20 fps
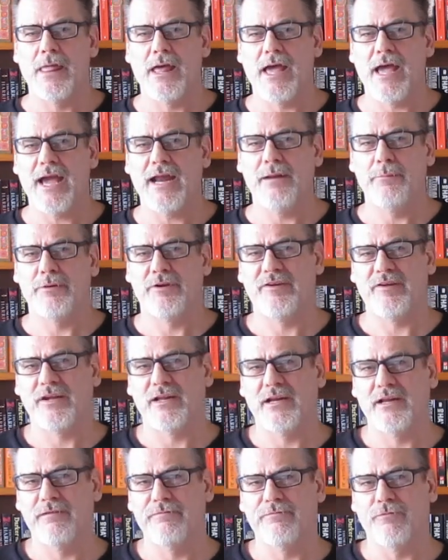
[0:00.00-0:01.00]
and in
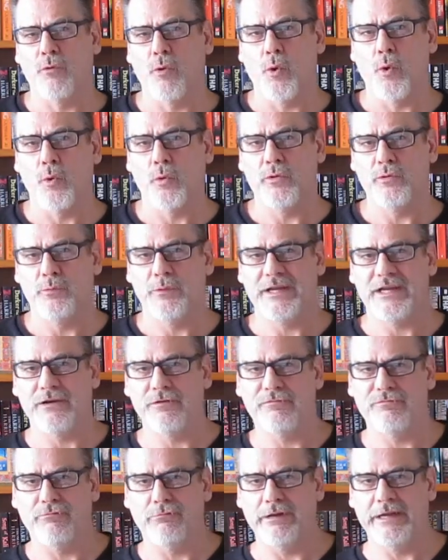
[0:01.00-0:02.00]
particular for the Week
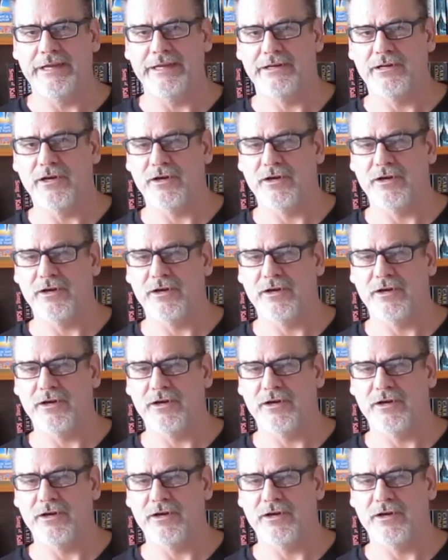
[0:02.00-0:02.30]
of Weird,